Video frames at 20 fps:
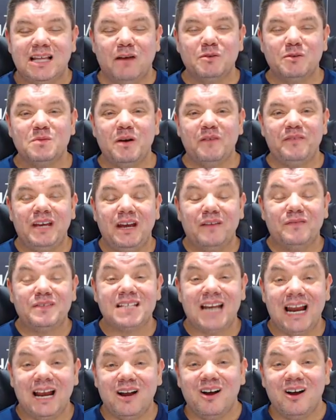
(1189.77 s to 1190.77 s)
So that was my video for
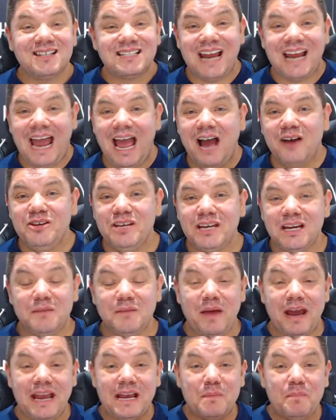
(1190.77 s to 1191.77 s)
today, guys, on how you can
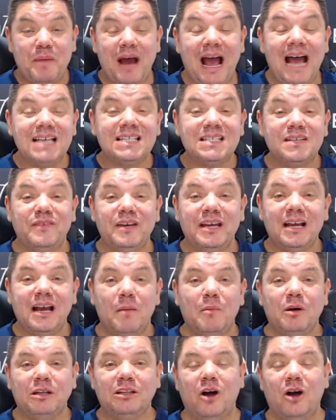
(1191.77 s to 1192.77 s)
make passive
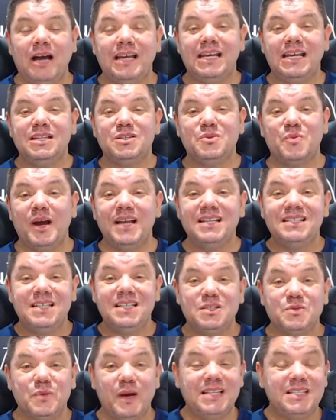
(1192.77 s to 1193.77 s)
income online in
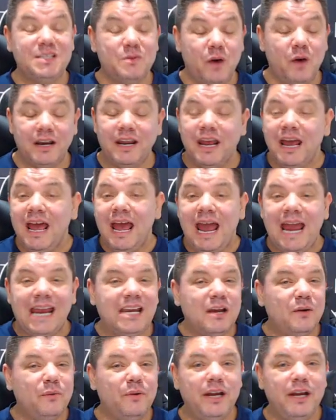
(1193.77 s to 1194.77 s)
2021 and
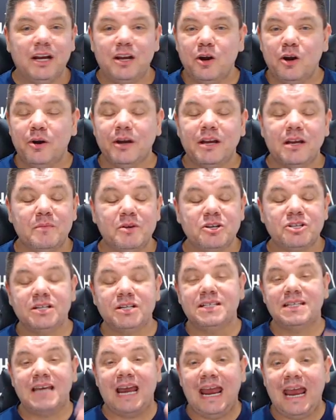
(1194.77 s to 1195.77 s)
get reoccurring
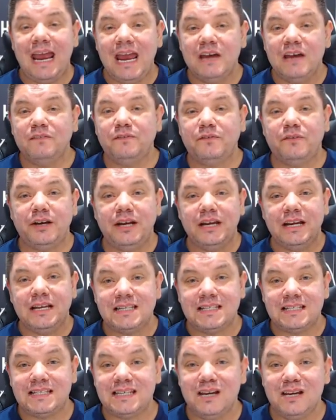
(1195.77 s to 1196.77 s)
commissions every
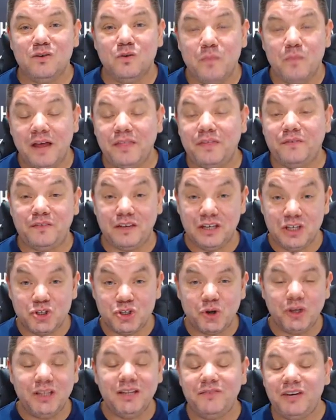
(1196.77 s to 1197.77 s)
single month. If you
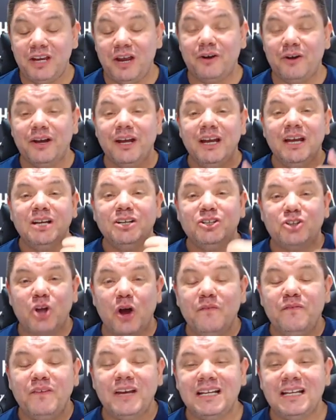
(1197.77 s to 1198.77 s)
enjoyed the video,
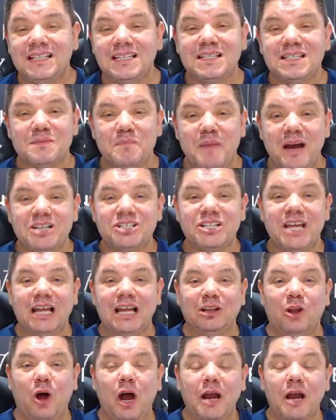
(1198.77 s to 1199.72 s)
don't forget to smash that